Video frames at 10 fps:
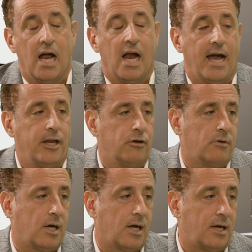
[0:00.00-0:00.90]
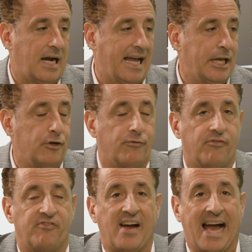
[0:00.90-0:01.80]
How do you
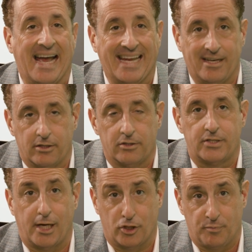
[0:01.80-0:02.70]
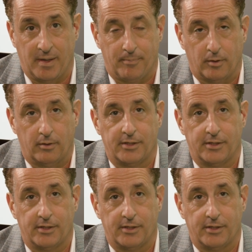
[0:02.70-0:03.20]
find salespeople?